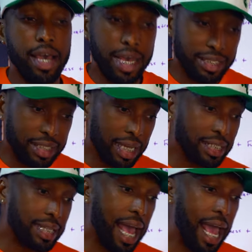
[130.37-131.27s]
It's
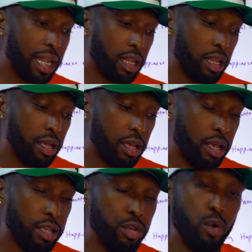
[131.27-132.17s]
just that
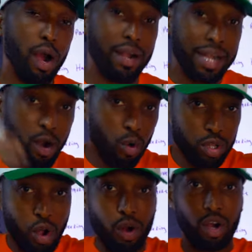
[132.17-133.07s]
you are no
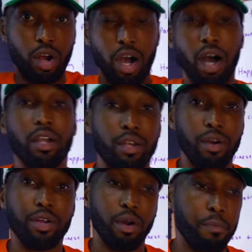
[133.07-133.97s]
longer
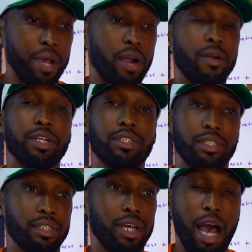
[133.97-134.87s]
under your
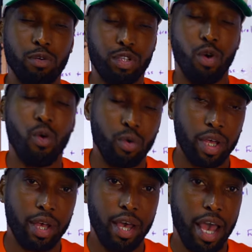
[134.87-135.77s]
parents' household
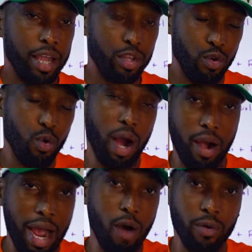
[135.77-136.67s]
and you
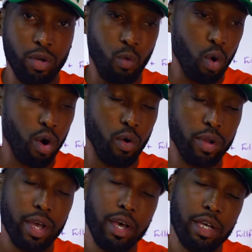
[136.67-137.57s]
are out in the
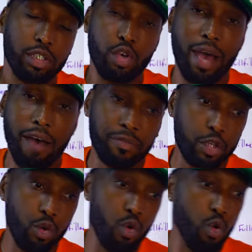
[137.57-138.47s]
world. So you have
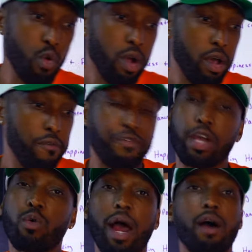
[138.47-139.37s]
to
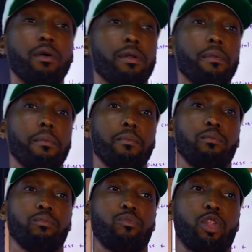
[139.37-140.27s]
figure out
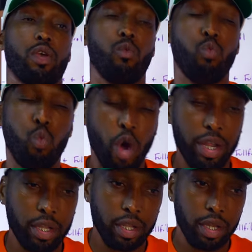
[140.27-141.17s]

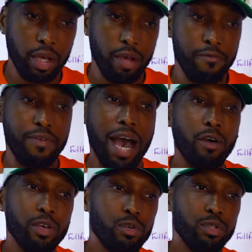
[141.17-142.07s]
what
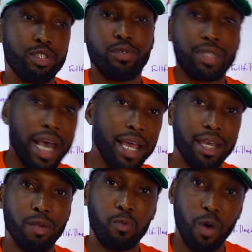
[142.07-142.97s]
values to take
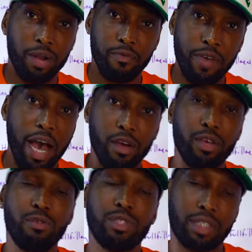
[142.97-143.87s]
and what
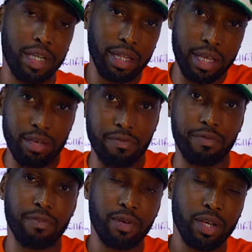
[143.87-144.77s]
values to
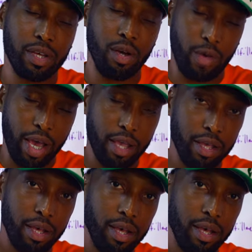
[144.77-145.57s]
leave, okay?